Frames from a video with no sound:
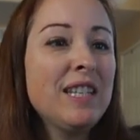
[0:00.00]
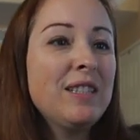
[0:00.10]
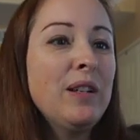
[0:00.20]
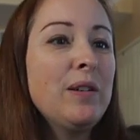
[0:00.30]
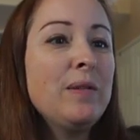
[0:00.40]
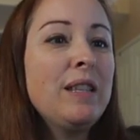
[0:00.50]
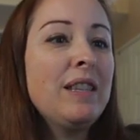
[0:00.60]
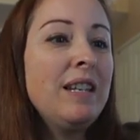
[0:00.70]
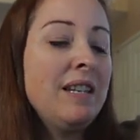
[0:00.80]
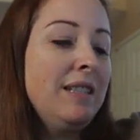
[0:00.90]
So
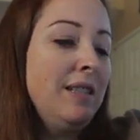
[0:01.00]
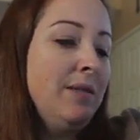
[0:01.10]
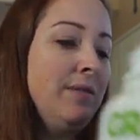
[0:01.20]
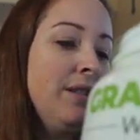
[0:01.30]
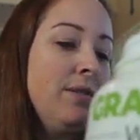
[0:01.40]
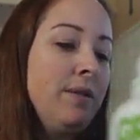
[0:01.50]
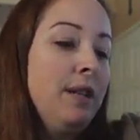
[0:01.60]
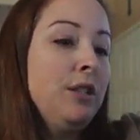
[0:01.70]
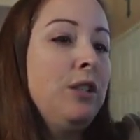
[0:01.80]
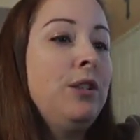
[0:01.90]
with this, we're
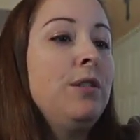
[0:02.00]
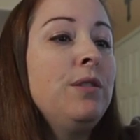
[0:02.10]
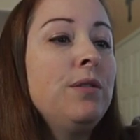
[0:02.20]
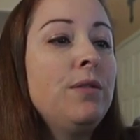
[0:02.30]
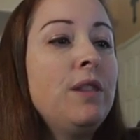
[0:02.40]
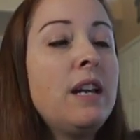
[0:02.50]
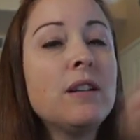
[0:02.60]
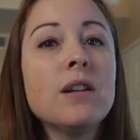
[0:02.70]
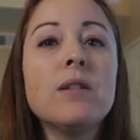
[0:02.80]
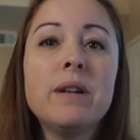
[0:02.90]
going to
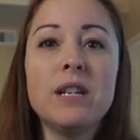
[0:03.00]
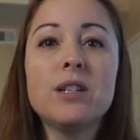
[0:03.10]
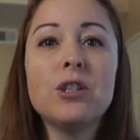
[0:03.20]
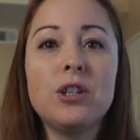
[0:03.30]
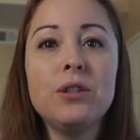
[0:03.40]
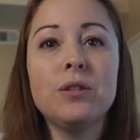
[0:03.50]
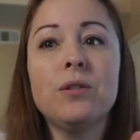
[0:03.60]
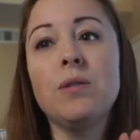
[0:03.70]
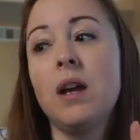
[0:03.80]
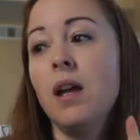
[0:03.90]
then go
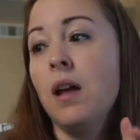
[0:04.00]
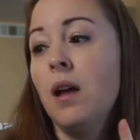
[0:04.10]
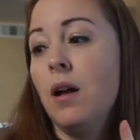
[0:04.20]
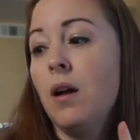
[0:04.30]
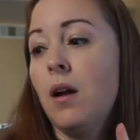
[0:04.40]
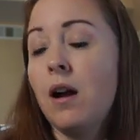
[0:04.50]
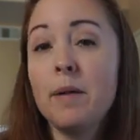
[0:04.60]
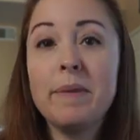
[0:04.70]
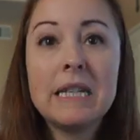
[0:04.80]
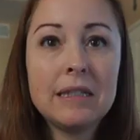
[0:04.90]
into
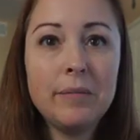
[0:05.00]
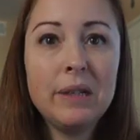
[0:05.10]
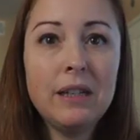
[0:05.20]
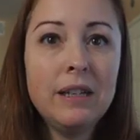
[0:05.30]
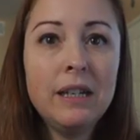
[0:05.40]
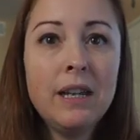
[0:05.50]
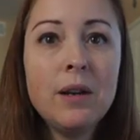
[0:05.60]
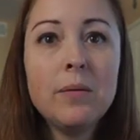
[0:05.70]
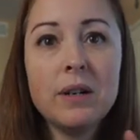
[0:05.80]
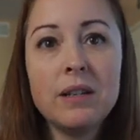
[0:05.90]
our
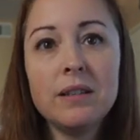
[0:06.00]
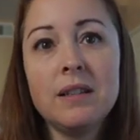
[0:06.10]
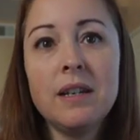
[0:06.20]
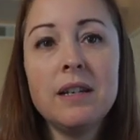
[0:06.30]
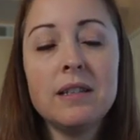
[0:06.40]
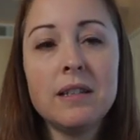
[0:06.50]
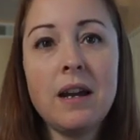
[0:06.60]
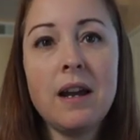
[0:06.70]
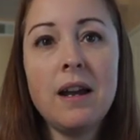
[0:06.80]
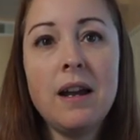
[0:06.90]
mixability. What is it?
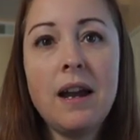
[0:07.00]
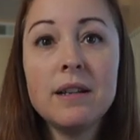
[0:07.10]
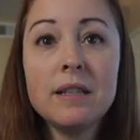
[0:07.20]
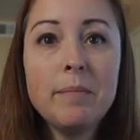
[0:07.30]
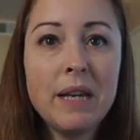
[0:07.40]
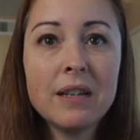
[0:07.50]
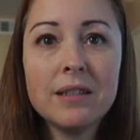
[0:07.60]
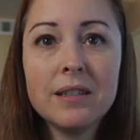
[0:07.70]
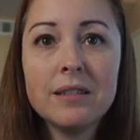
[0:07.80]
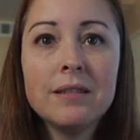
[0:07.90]
How does it
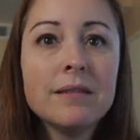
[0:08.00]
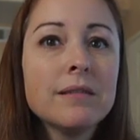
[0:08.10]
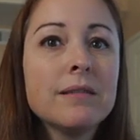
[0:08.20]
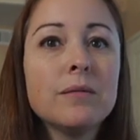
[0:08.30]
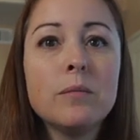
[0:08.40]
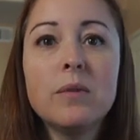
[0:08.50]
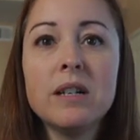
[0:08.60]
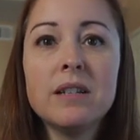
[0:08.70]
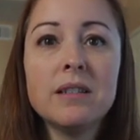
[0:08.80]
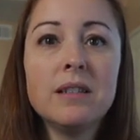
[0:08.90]
mix? What
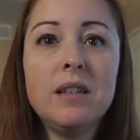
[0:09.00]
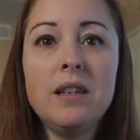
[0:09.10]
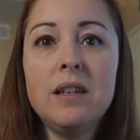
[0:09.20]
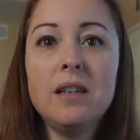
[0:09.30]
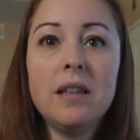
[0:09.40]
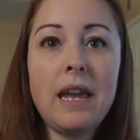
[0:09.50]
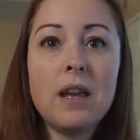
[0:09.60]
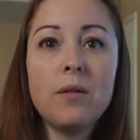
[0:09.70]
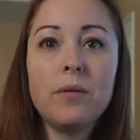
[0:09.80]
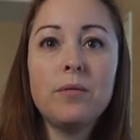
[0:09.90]
is the
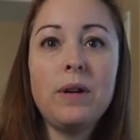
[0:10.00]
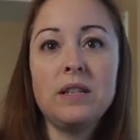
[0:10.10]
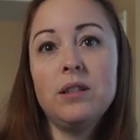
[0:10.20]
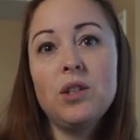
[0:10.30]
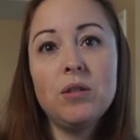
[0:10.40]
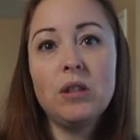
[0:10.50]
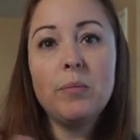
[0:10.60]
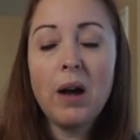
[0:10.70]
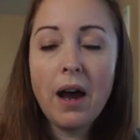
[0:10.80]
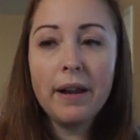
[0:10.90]
residue at the
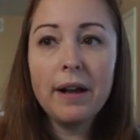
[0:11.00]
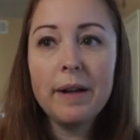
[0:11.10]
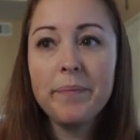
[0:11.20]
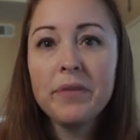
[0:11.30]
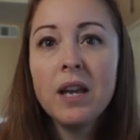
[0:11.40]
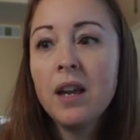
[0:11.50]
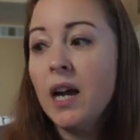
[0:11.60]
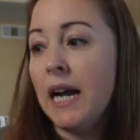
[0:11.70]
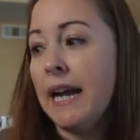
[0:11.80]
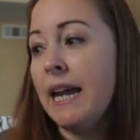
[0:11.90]
bottom?
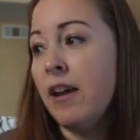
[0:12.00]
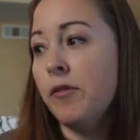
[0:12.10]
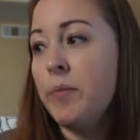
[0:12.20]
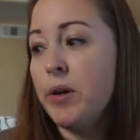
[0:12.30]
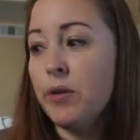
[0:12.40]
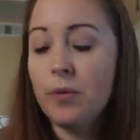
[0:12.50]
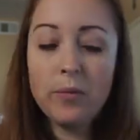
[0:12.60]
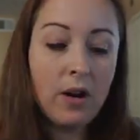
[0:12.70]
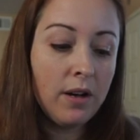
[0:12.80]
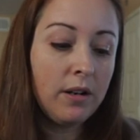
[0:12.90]
I have both
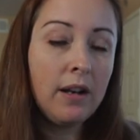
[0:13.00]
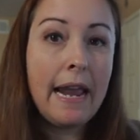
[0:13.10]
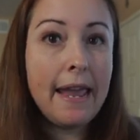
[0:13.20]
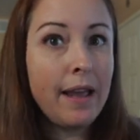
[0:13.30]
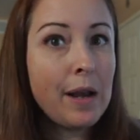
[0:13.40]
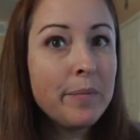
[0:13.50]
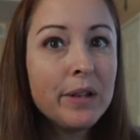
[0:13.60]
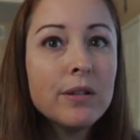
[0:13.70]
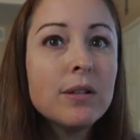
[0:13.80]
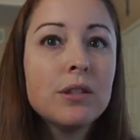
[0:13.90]
water and
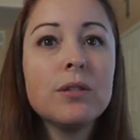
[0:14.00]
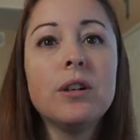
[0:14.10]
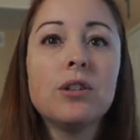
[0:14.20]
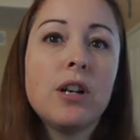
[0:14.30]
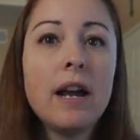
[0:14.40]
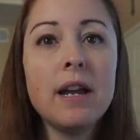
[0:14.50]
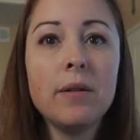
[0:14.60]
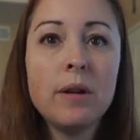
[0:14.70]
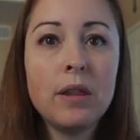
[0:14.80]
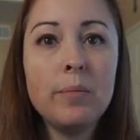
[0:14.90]
milk, so I'll try
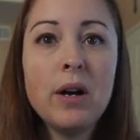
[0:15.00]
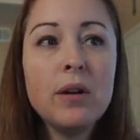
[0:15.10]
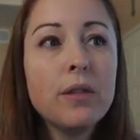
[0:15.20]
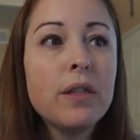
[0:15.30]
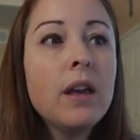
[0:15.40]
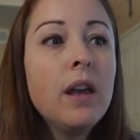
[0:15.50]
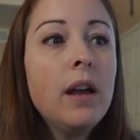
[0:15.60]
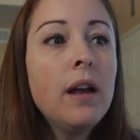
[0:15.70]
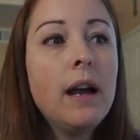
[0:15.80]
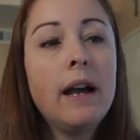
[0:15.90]
it with both.
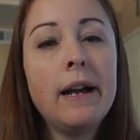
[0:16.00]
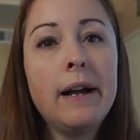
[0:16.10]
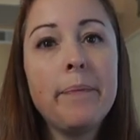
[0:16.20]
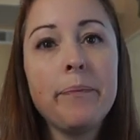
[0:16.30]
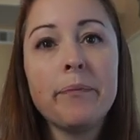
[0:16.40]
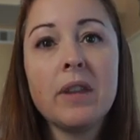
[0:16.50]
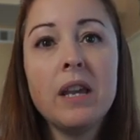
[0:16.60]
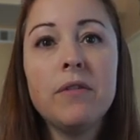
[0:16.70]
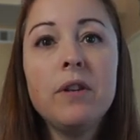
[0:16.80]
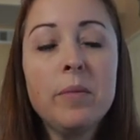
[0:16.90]

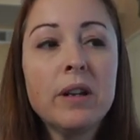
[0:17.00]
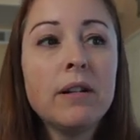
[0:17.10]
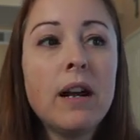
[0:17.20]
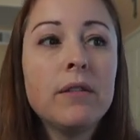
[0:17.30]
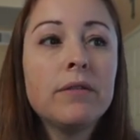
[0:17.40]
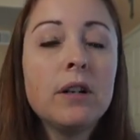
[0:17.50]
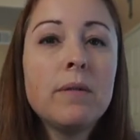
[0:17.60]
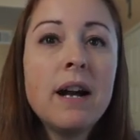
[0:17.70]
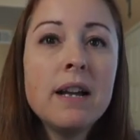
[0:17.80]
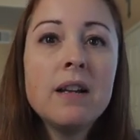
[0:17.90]
If you've been around for a
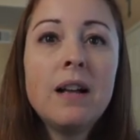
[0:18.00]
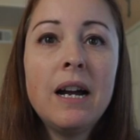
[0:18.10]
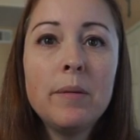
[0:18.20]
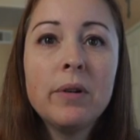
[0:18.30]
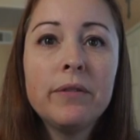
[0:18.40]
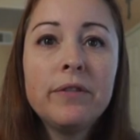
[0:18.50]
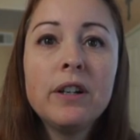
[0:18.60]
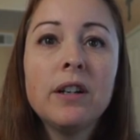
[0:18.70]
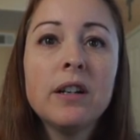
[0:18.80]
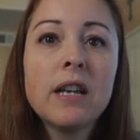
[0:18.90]
while, I
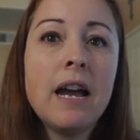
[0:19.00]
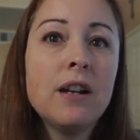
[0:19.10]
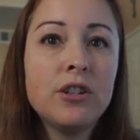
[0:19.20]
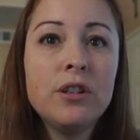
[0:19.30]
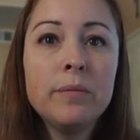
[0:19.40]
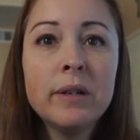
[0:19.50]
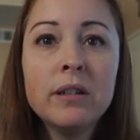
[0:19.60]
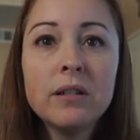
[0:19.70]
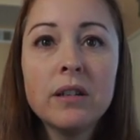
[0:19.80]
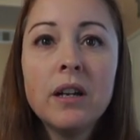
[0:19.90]
prefer cashew
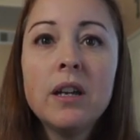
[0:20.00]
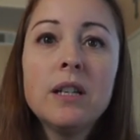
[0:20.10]
milk.